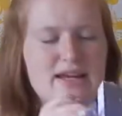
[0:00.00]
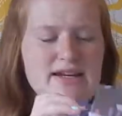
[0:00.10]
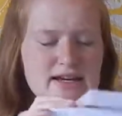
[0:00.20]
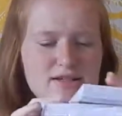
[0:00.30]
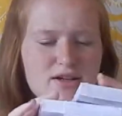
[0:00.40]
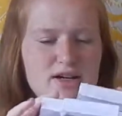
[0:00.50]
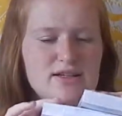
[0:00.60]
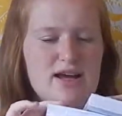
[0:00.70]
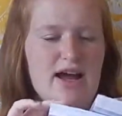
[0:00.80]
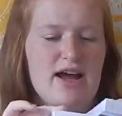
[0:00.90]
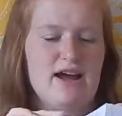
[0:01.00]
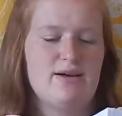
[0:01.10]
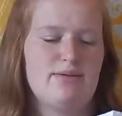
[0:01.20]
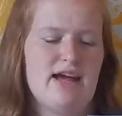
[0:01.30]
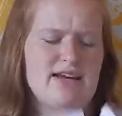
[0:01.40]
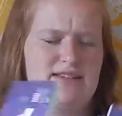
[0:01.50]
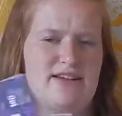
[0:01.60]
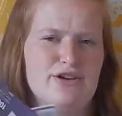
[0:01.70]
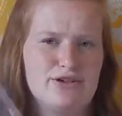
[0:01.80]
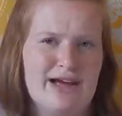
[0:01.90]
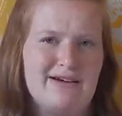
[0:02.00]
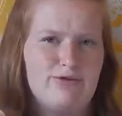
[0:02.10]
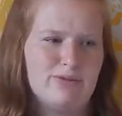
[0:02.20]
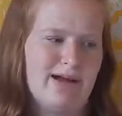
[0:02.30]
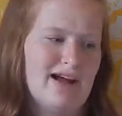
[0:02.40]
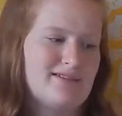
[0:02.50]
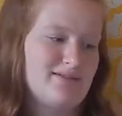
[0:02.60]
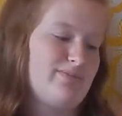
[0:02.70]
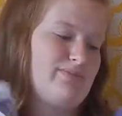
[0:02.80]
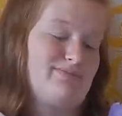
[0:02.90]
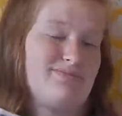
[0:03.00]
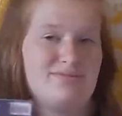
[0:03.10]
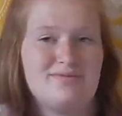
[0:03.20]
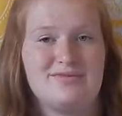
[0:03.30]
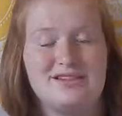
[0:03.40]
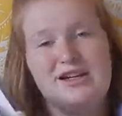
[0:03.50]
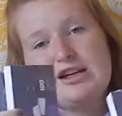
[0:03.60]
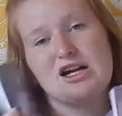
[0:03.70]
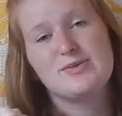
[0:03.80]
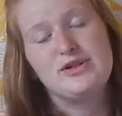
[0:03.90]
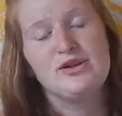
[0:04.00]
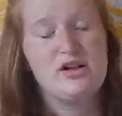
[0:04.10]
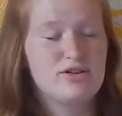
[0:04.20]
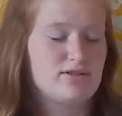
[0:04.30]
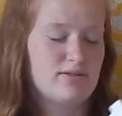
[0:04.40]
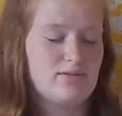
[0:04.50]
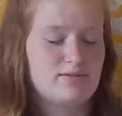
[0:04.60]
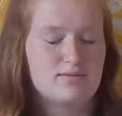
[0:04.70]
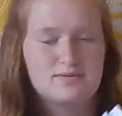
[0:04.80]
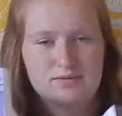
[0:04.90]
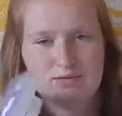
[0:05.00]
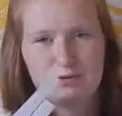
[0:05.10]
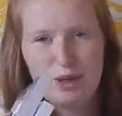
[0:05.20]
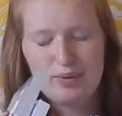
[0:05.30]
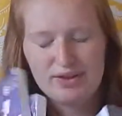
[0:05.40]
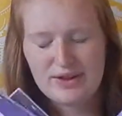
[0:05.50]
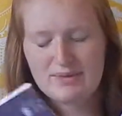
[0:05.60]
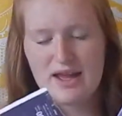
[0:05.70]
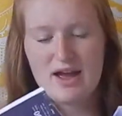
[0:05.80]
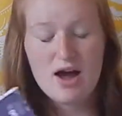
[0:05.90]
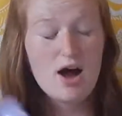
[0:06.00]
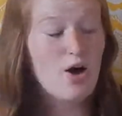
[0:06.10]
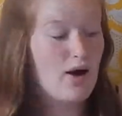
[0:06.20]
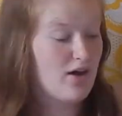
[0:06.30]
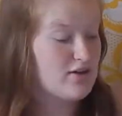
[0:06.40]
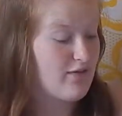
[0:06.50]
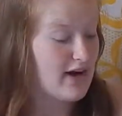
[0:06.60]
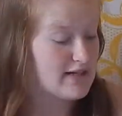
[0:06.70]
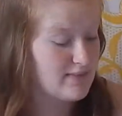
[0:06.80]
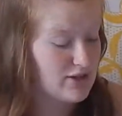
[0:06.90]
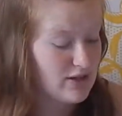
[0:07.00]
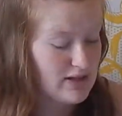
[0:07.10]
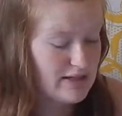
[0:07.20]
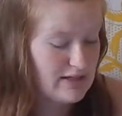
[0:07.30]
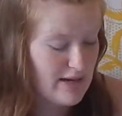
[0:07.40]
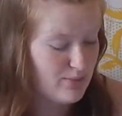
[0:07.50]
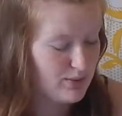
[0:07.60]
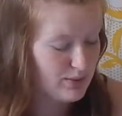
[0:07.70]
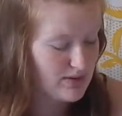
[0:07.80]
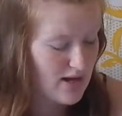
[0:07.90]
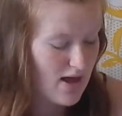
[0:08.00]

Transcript: index cards. They had a sale, so I have 4 packs. It cost me $2. Well worth it. Oh, I also forgot to mention that Staples